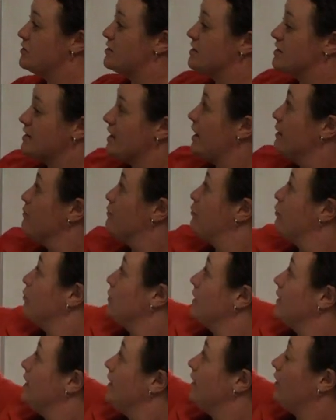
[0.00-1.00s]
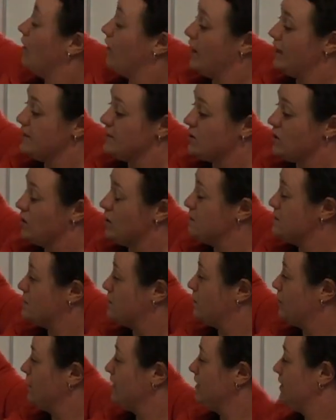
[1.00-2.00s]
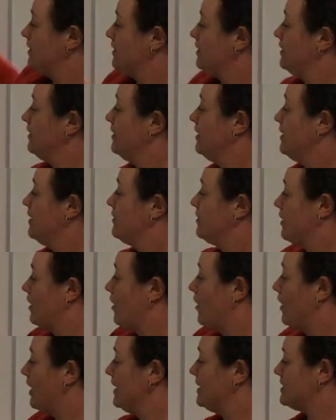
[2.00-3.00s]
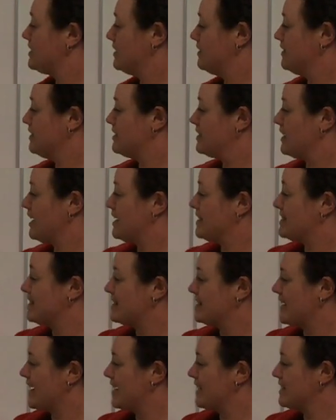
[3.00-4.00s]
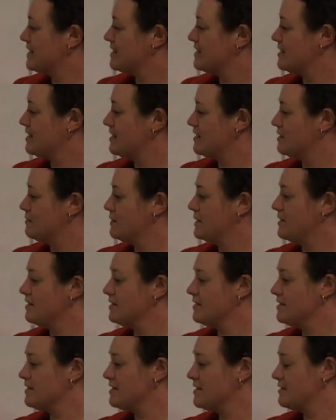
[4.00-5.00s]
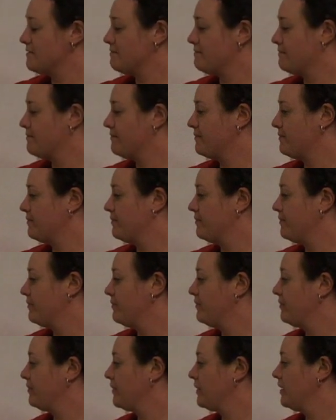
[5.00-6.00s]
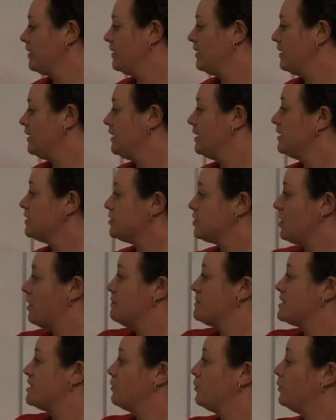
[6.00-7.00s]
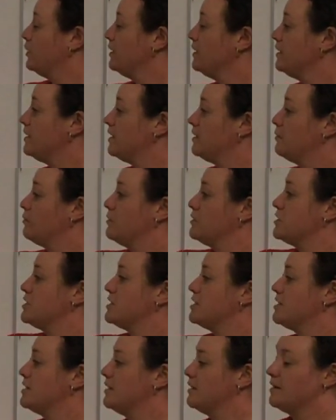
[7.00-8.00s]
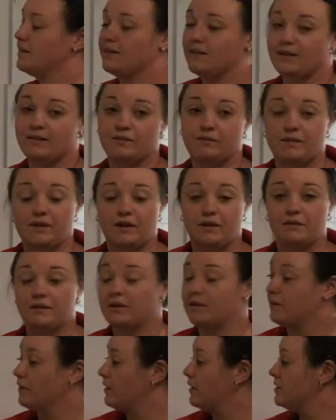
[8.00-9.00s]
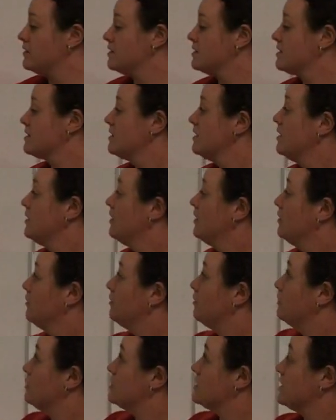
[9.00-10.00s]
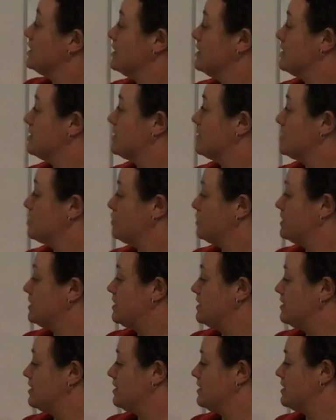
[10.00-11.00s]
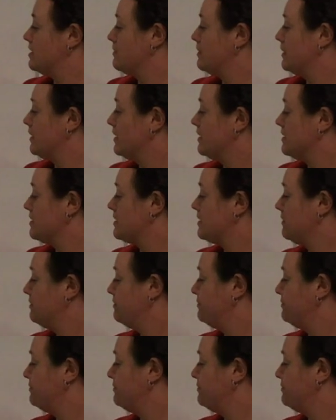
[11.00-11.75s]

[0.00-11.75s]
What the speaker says: the same formula, height times width. The height in this case is 8 centimeters, times the width, which is we go across, which is 20 centimeters.